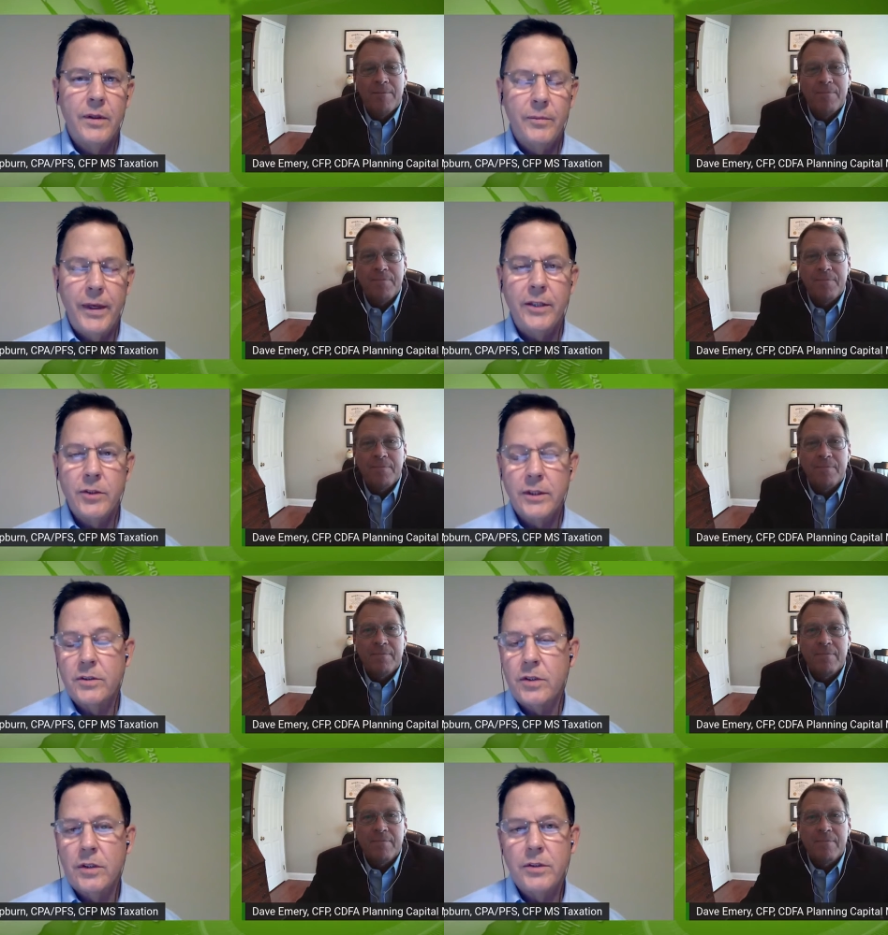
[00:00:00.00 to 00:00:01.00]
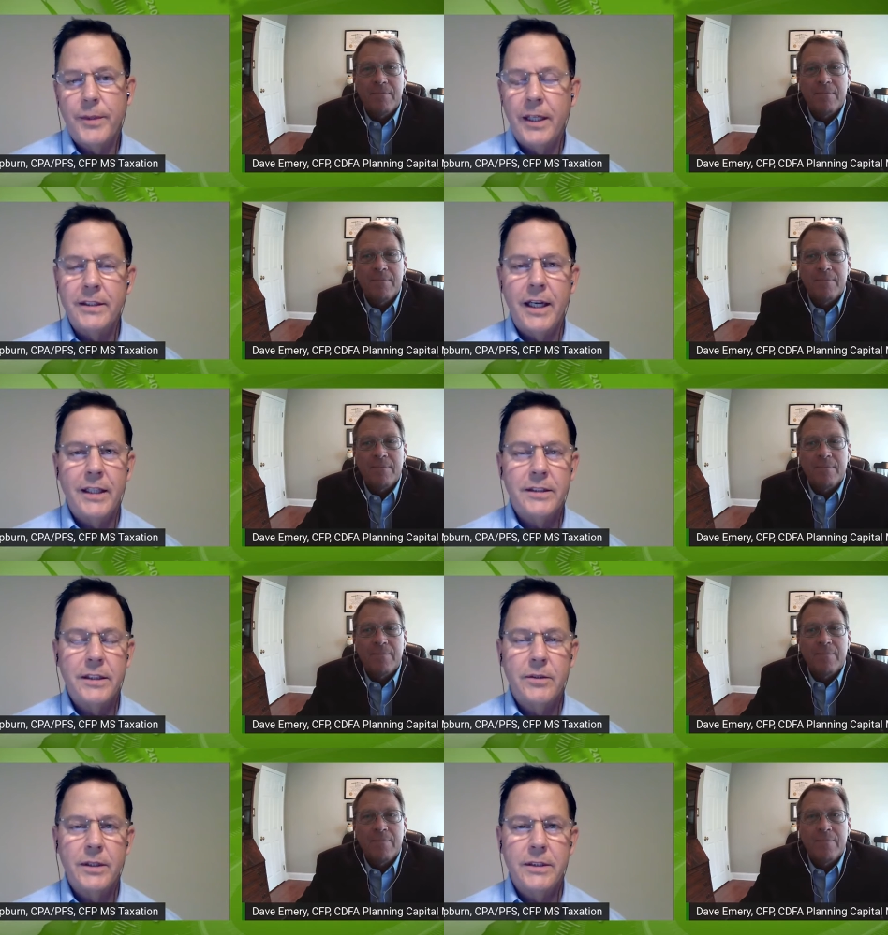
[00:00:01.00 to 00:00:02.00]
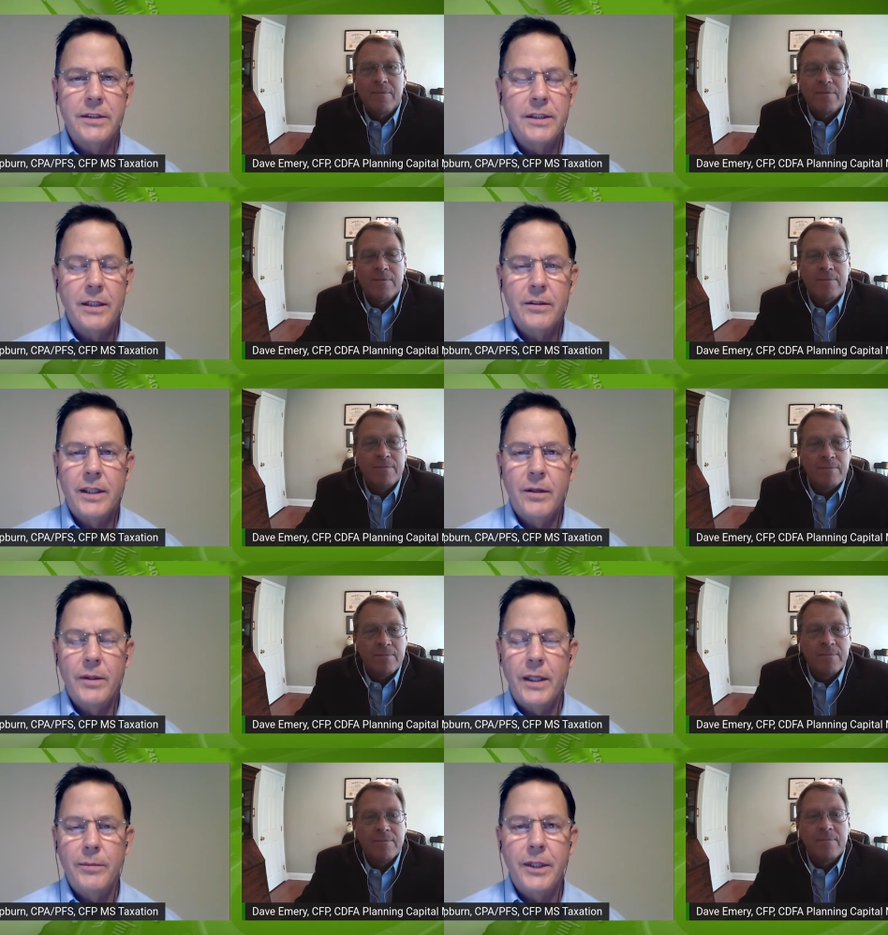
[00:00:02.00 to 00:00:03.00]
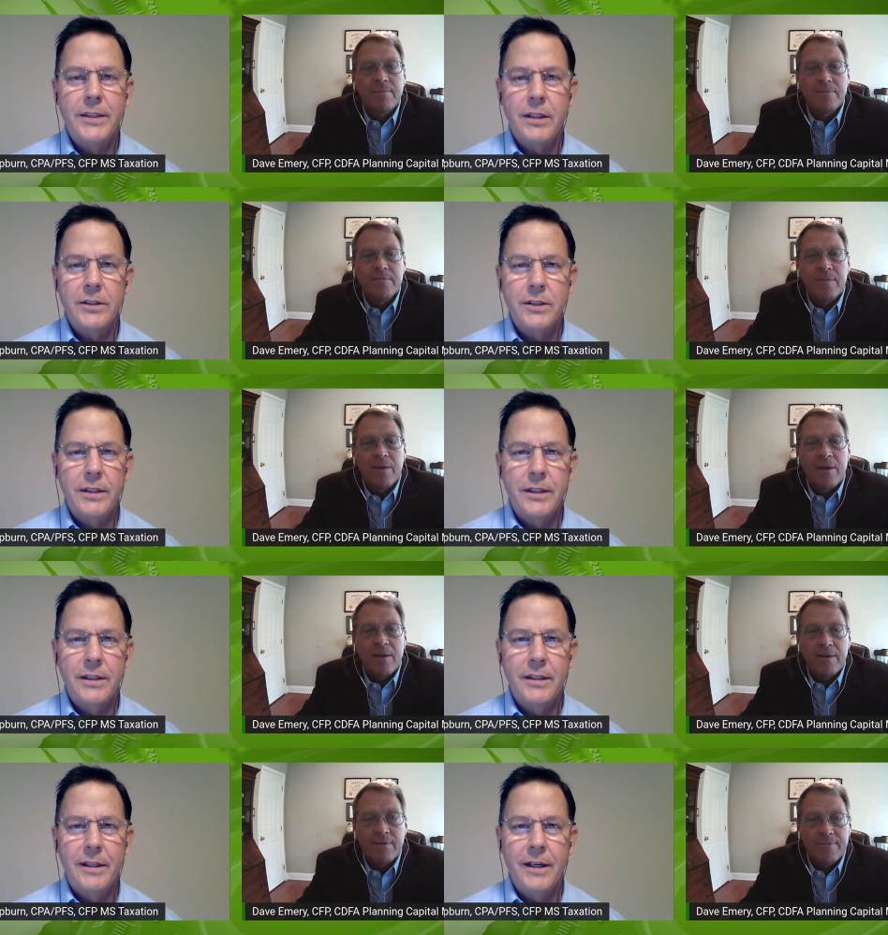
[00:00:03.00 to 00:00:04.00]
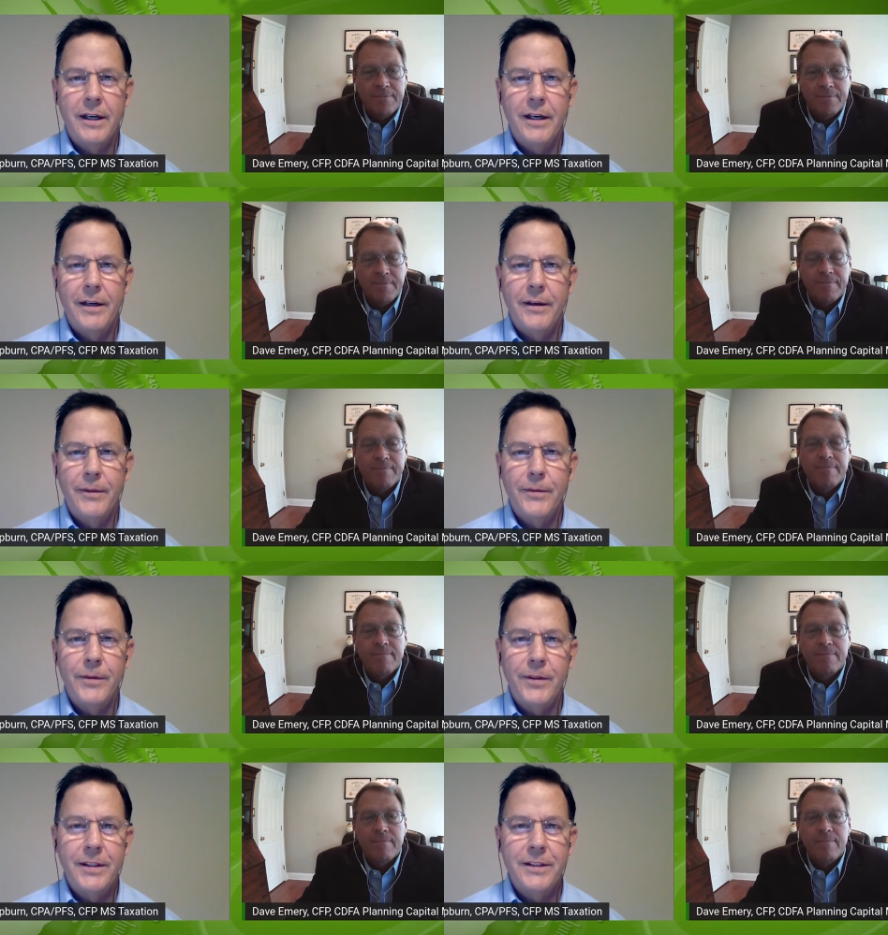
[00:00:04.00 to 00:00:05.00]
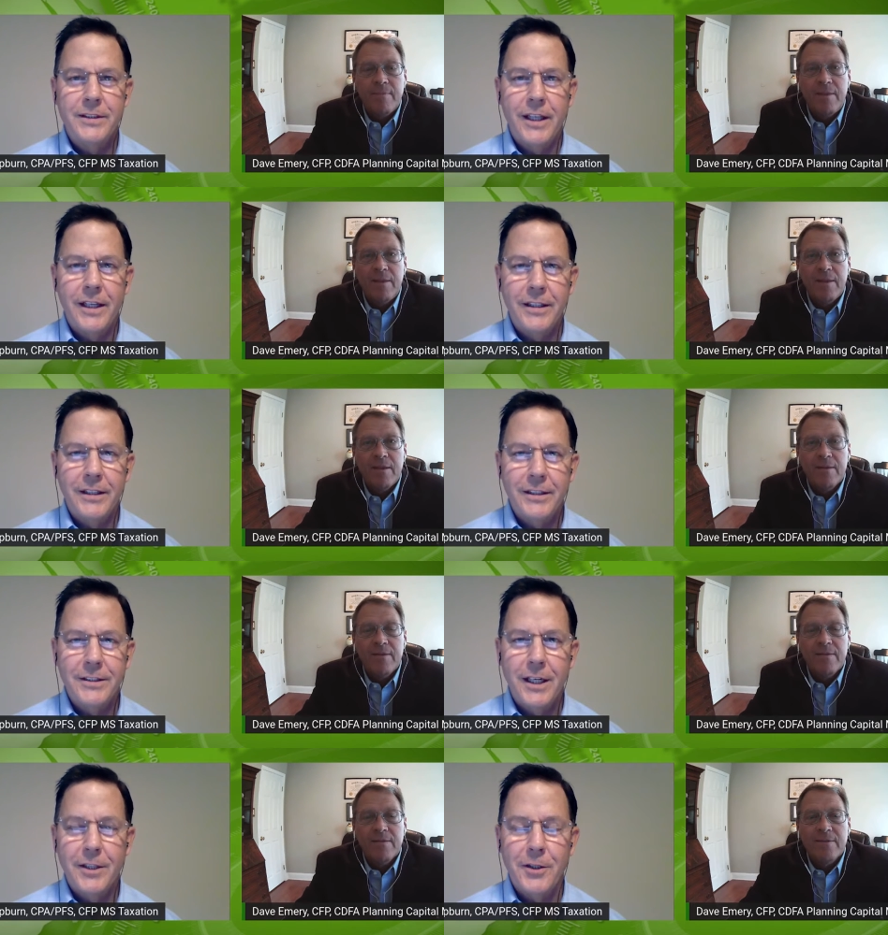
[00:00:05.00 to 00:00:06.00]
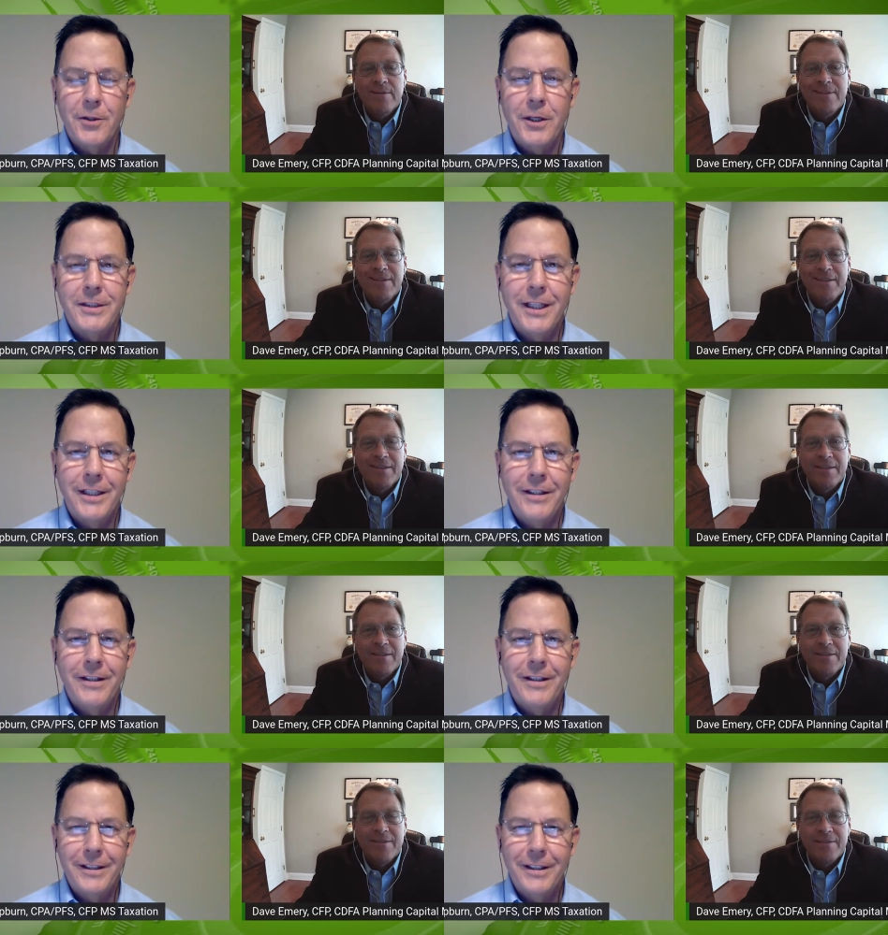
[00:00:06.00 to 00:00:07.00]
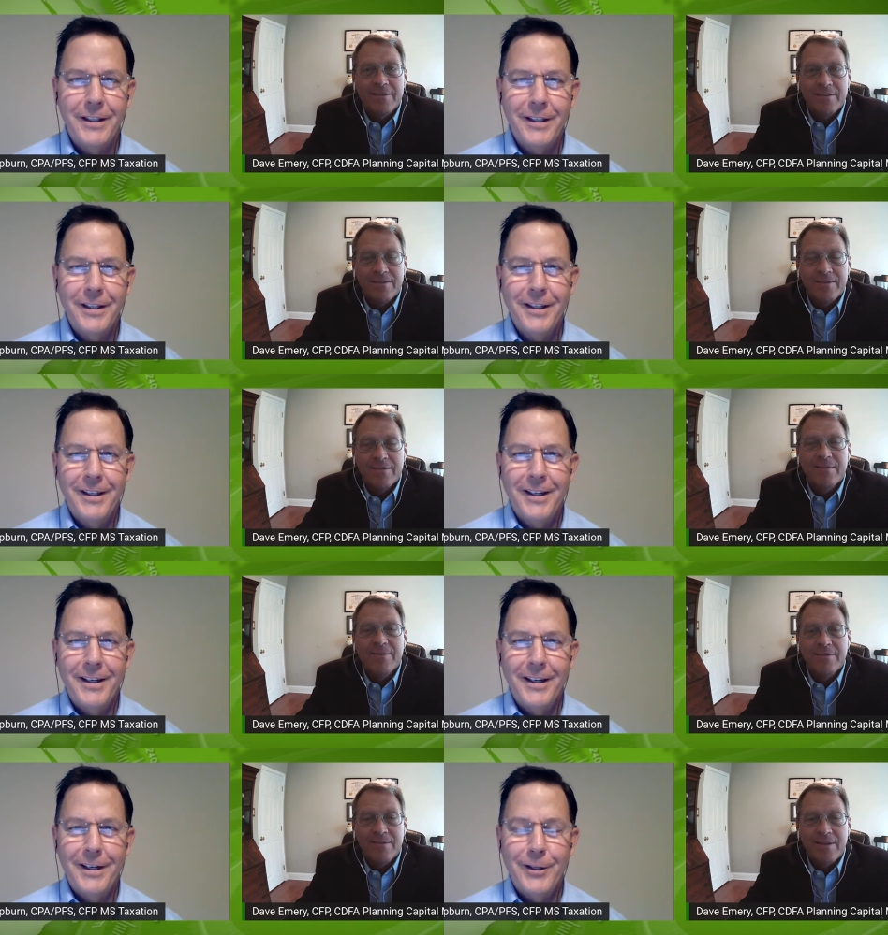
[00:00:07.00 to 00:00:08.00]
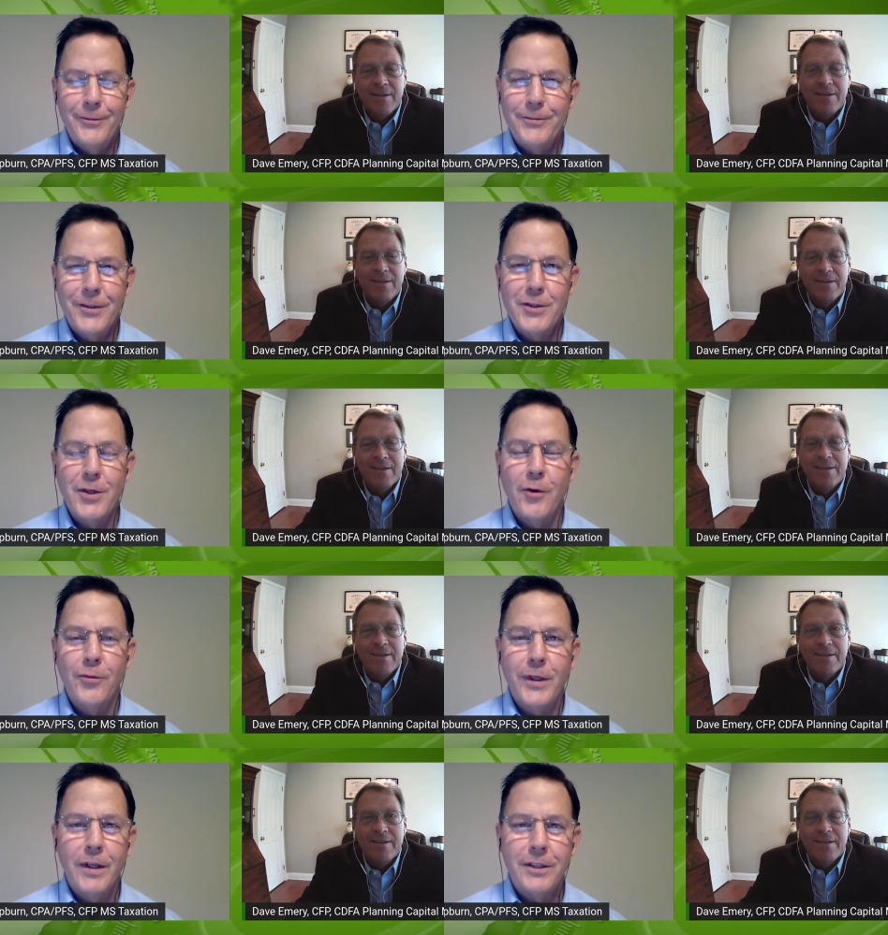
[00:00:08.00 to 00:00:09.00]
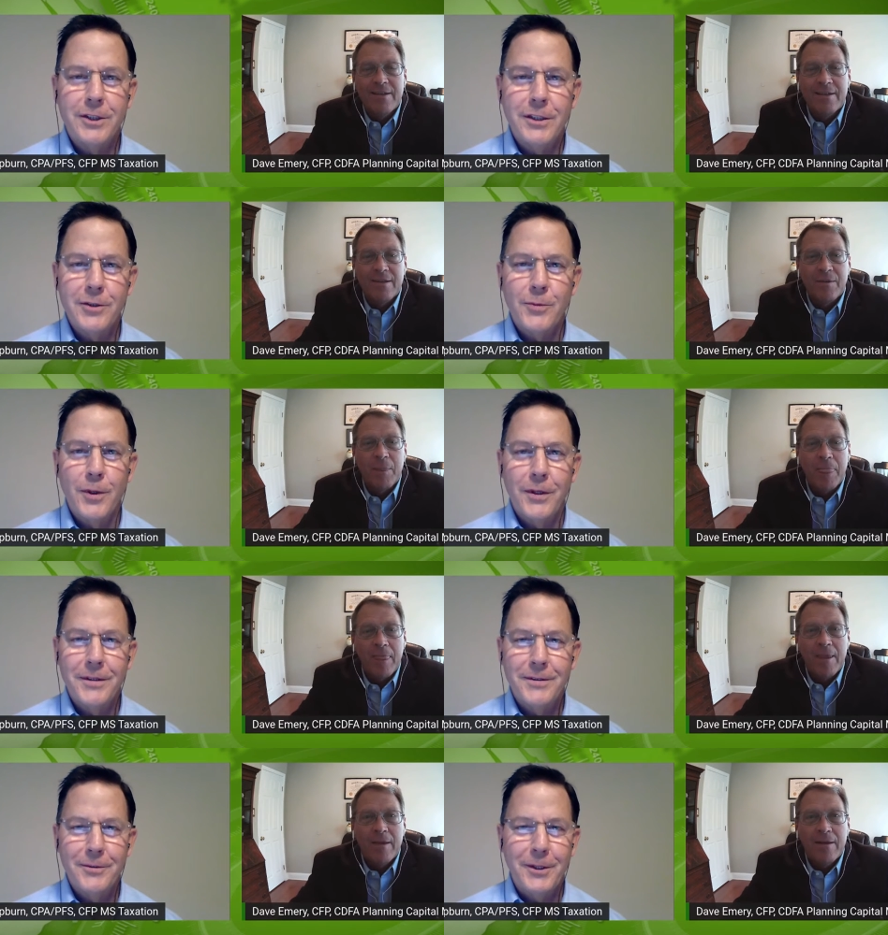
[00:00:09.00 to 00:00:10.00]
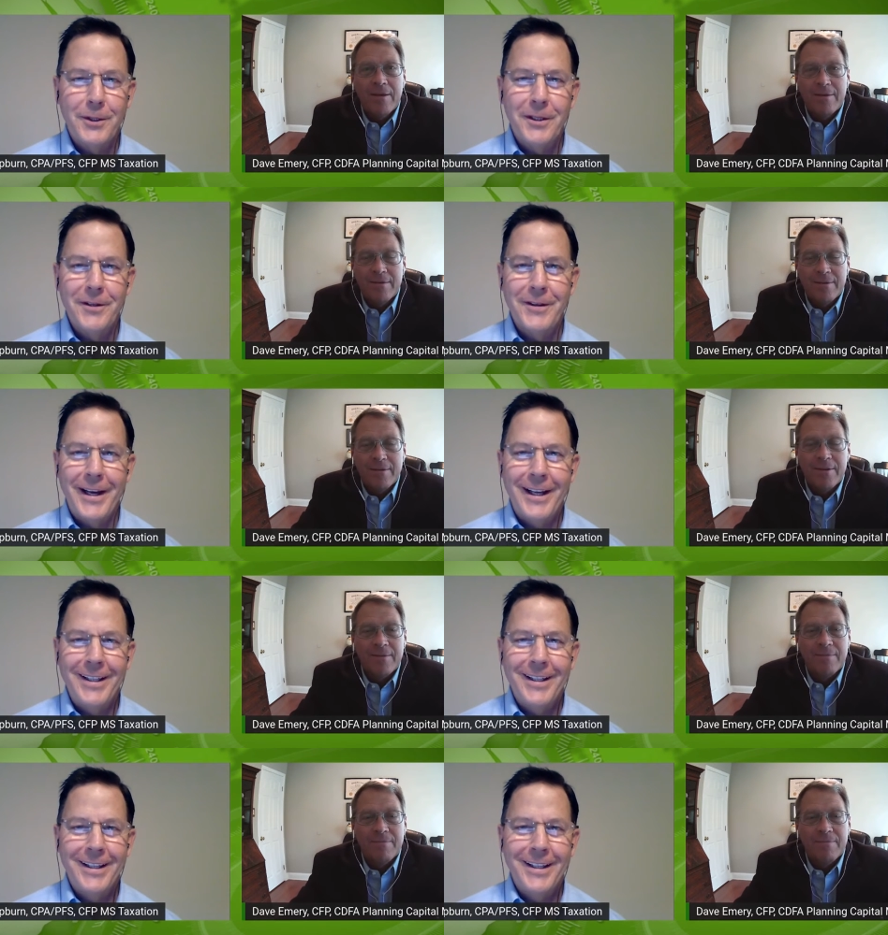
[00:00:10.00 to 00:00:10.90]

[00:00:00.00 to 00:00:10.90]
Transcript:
Speaker 1: the major concerns about tax increases. I don't care mm-hmm. what anybody tells you that uh, saying that it's not going to cost anything. Mm-hmm. Um, there's no free lunch in this world. We all know that.